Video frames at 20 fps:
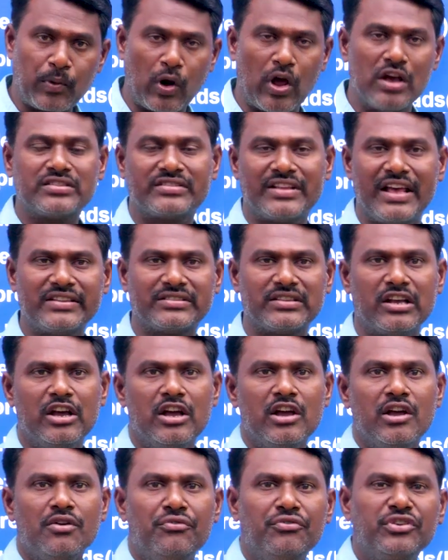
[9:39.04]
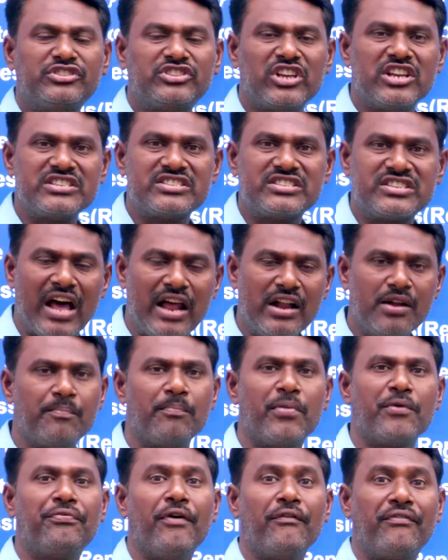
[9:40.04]
process which is done
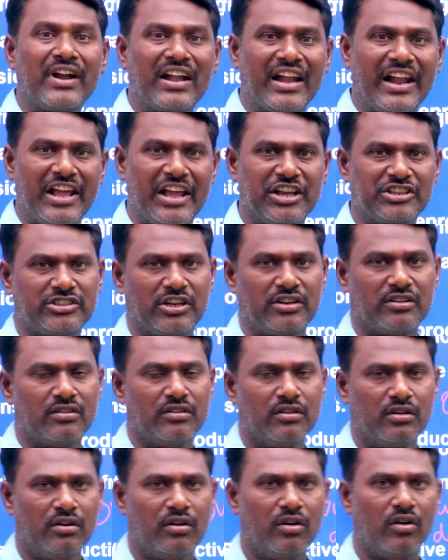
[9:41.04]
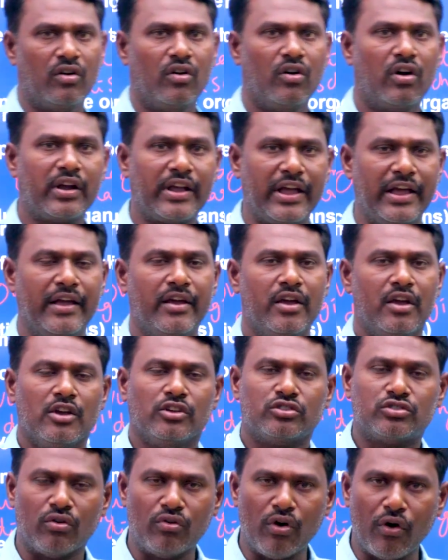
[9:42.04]
before fertilization. Okay,
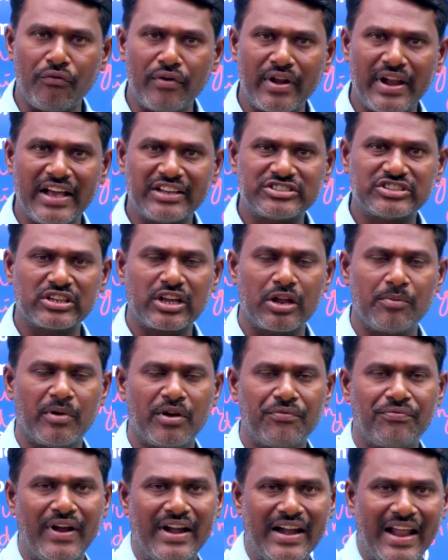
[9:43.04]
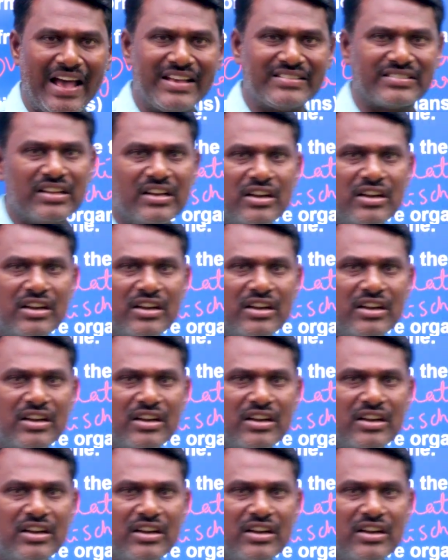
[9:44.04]
so ovulation can be defined as